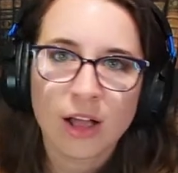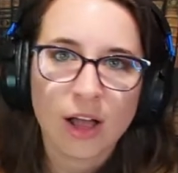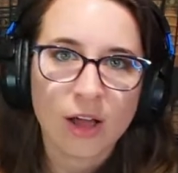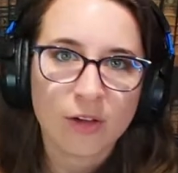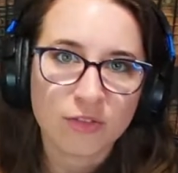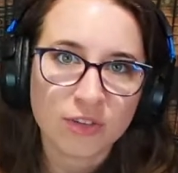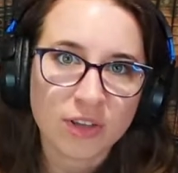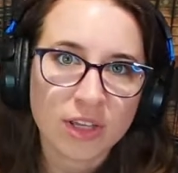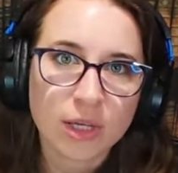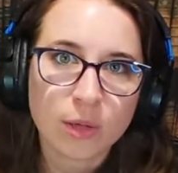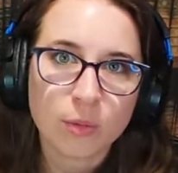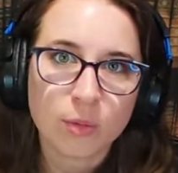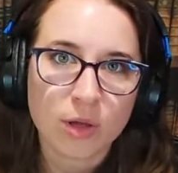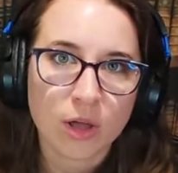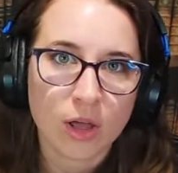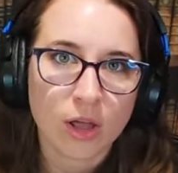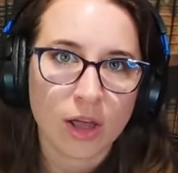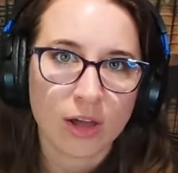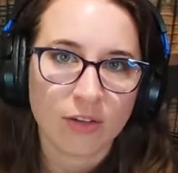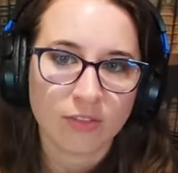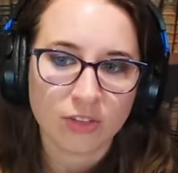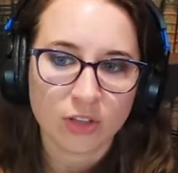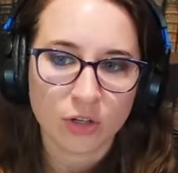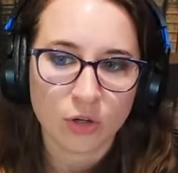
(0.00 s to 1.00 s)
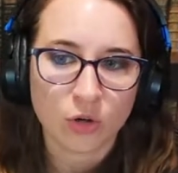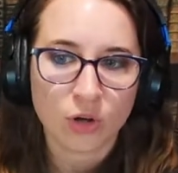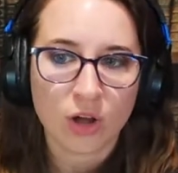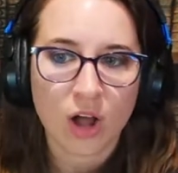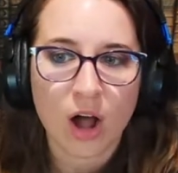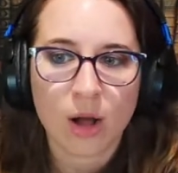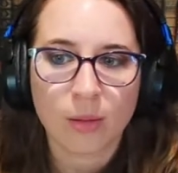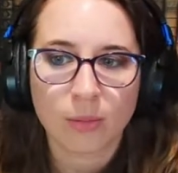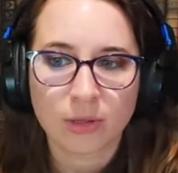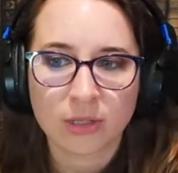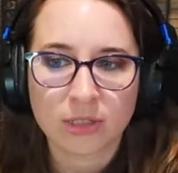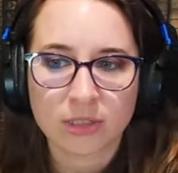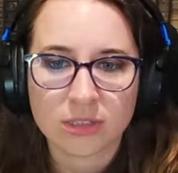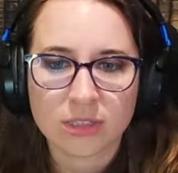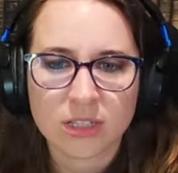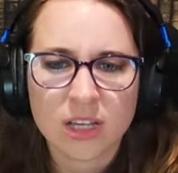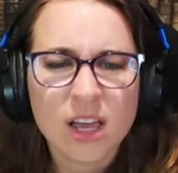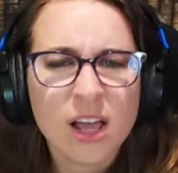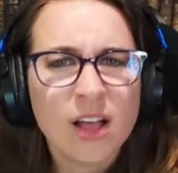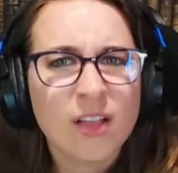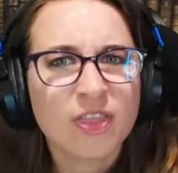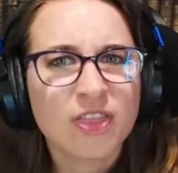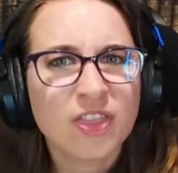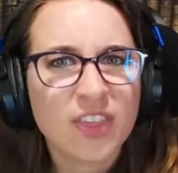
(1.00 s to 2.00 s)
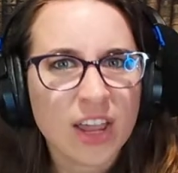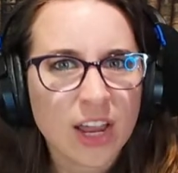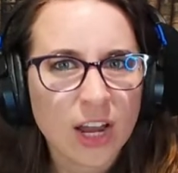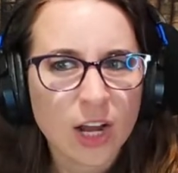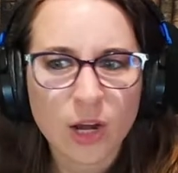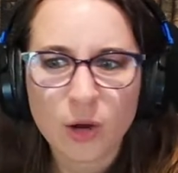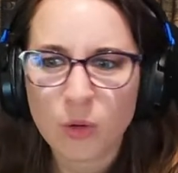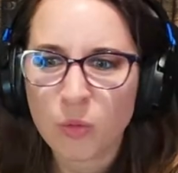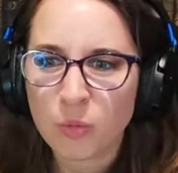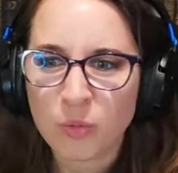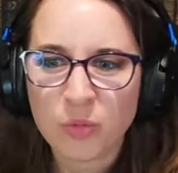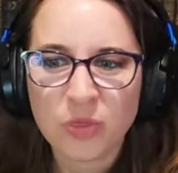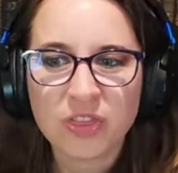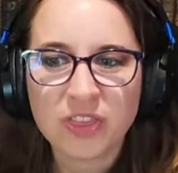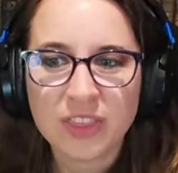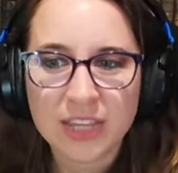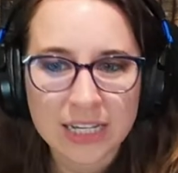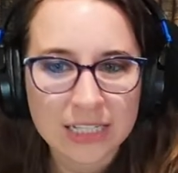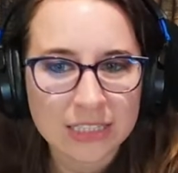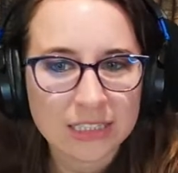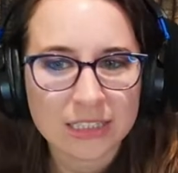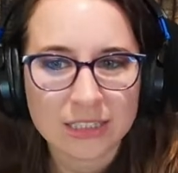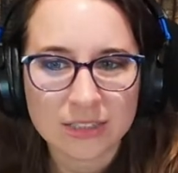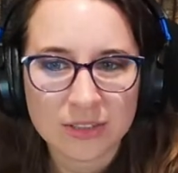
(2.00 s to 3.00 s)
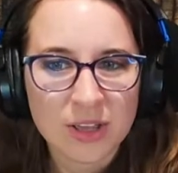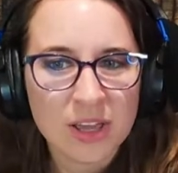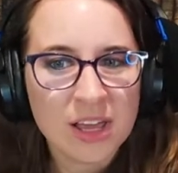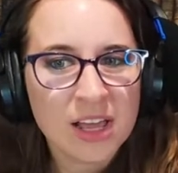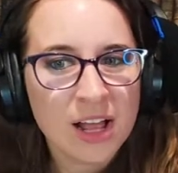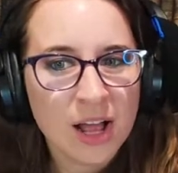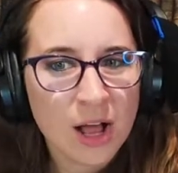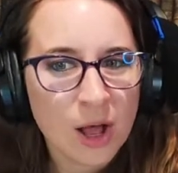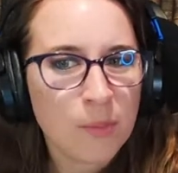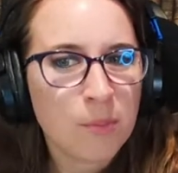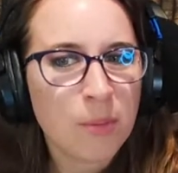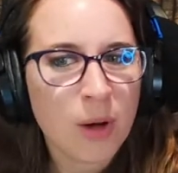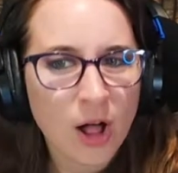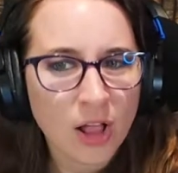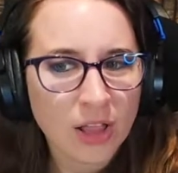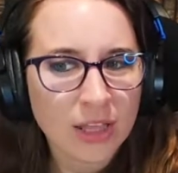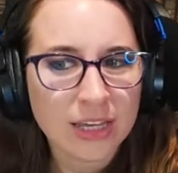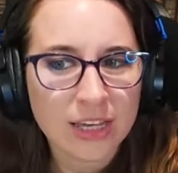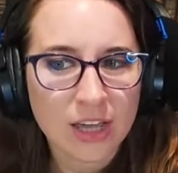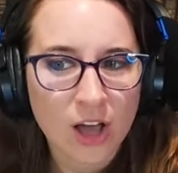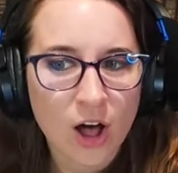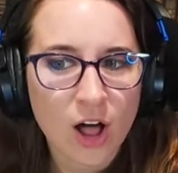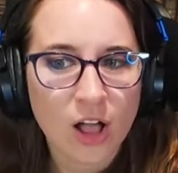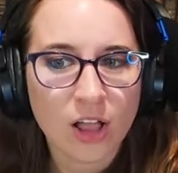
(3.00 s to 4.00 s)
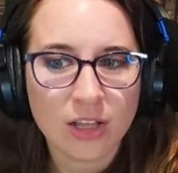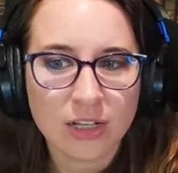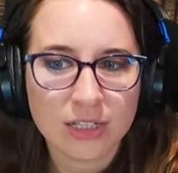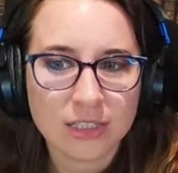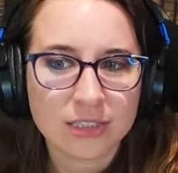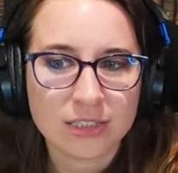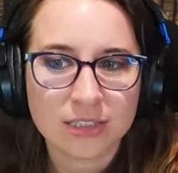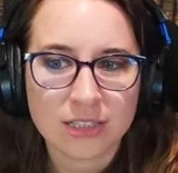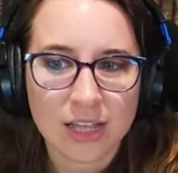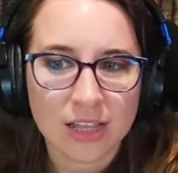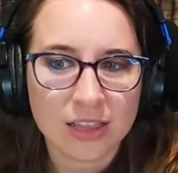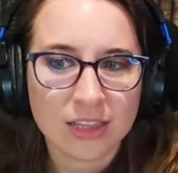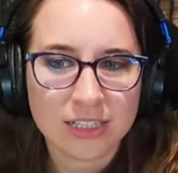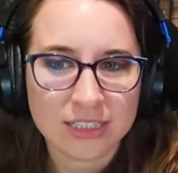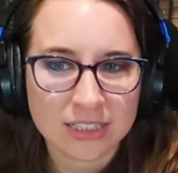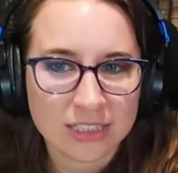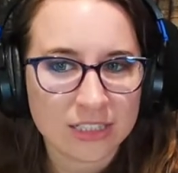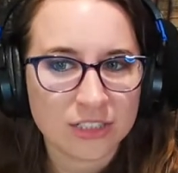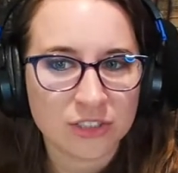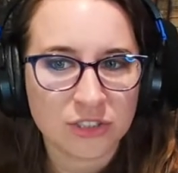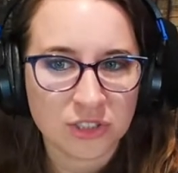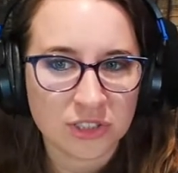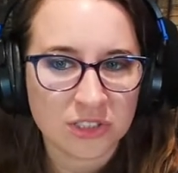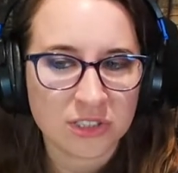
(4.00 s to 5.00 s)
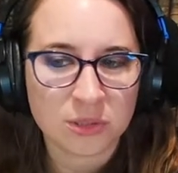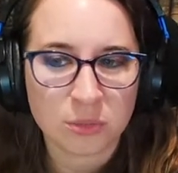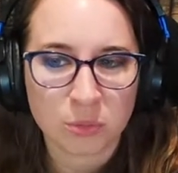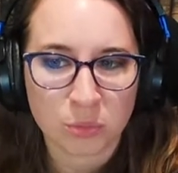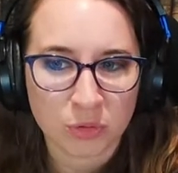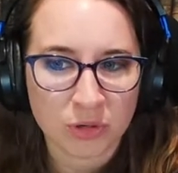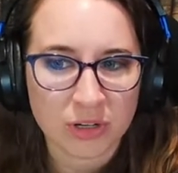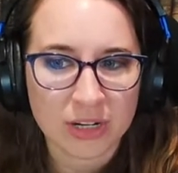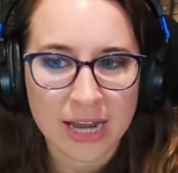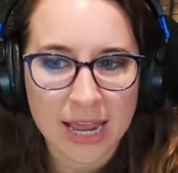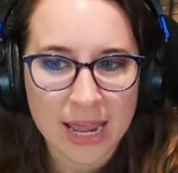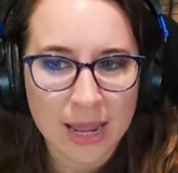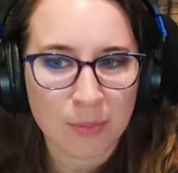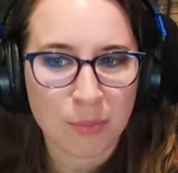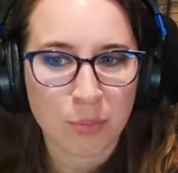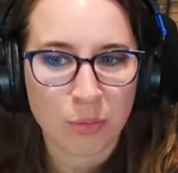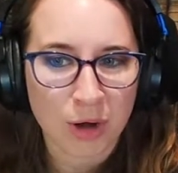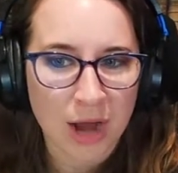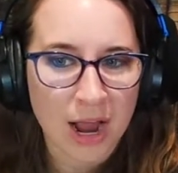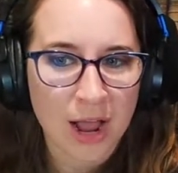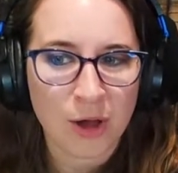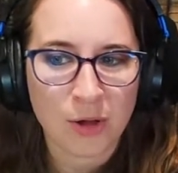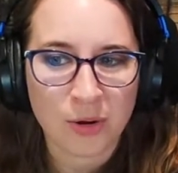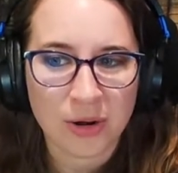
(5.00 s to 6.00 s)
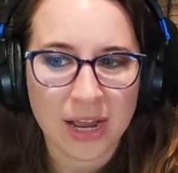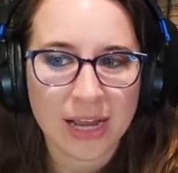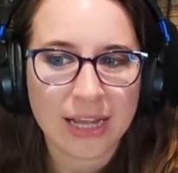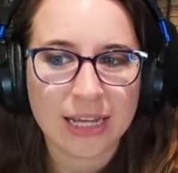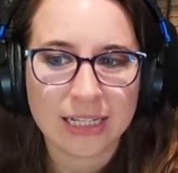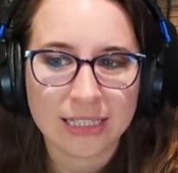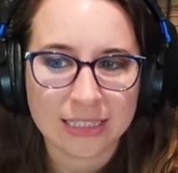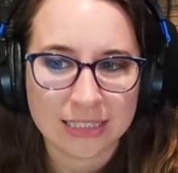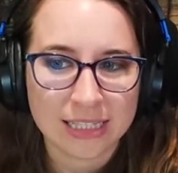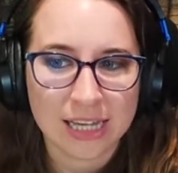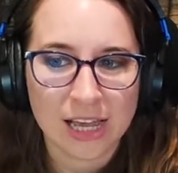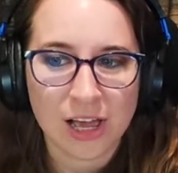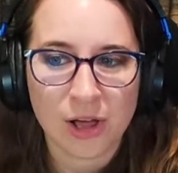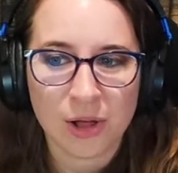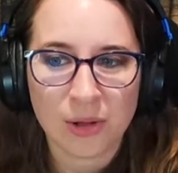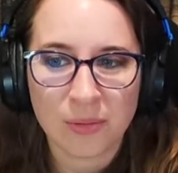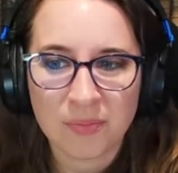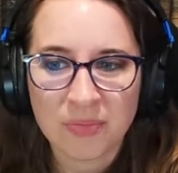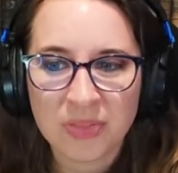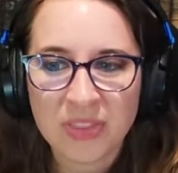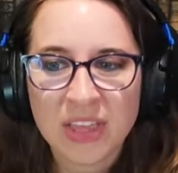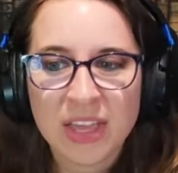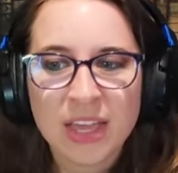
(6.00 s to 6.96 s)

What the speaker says: I feel like we all have little goblins. Polly Hall has listened to some Brené Brown, I can tell.